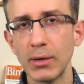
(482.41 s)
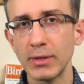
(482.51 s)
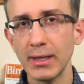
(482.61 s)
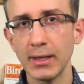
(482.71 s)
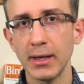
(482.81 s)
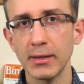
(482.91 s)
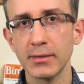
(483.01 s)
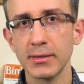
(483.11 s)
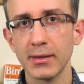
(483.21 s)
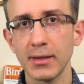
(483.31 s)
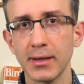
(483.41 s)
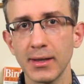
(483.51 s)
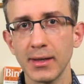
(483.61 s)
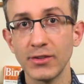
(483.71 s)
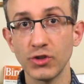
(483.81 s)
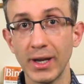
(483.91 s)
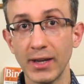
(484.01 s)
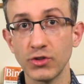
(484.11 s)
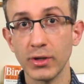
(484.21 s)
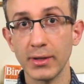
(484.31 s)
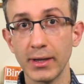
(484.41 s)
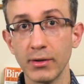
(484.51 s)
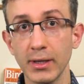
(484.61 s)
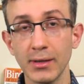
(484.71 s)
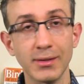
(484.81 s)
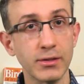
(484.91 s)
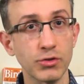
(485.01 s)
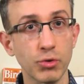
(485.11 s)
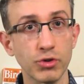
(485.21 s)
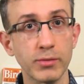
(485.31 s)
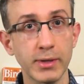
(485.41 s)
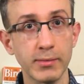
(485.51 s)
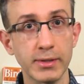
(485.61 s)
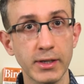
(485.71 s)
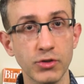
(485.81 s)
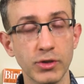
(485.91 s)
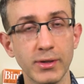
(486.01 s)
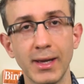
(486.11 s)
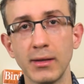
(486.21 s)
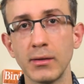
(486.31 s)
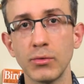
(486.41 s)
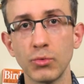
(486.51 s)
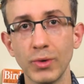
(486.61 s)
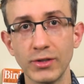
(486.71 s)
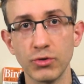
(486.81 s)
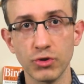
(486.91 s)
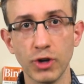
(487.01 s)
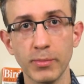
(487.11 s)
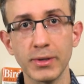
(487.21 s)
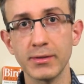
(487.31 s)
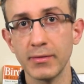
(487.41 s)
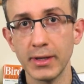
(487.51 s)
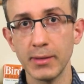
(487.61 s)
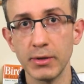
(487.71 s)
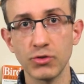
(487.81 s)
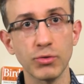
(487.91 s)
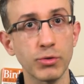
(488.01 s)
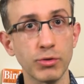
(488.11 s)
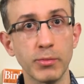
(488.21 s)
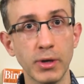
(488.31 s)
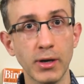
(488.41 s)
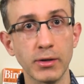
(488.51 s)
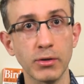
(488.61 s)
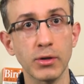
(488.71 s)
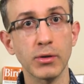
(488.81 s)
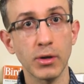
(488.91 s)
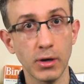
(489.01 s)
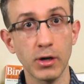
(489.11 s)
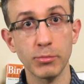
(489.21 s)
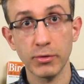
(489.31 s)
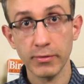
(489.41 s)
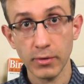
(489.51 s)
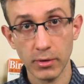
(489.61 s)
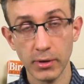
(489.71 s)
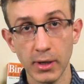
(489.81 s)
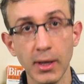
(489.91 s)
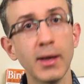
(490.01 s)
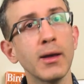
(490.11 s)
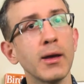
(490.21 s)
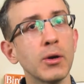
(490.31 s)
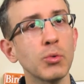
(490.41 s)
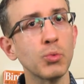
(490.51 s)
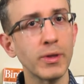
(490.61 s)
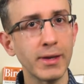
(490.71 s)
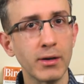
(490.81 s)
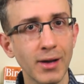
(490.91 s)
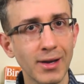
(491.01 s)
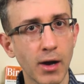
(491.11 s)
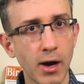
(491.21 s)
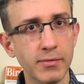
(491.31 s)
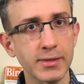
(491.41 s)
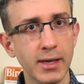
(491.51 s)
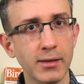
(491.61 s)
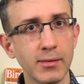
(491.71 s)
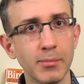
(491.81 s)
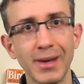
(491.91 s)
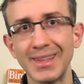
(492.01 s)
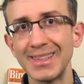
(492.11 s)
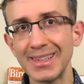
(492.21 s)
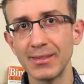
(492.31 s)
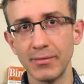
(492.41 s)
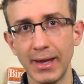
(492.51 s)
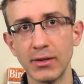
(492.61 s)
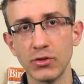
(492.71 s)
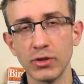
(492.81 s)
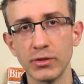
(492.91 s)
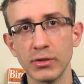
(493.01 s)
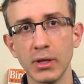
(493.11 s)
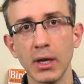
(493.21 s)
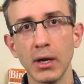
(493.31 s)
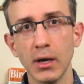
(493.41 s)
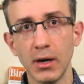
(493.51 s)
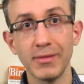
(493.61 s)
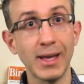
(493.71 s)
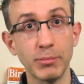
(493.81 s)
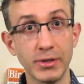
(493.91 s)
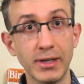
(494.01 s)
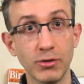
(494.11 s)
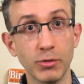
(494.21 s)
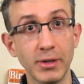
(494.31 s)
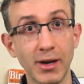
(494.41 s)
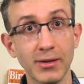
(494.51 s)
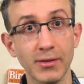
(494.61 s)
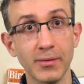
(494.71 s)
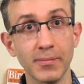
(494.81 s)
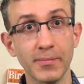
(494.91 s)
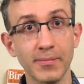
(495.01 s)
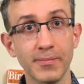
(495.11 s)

Now, in any case, edge-to-edge clarity, distortion minimization, and razor sharpness of the image through the binocular are preferred when they are not offset by the disadvantages of that particular binocular.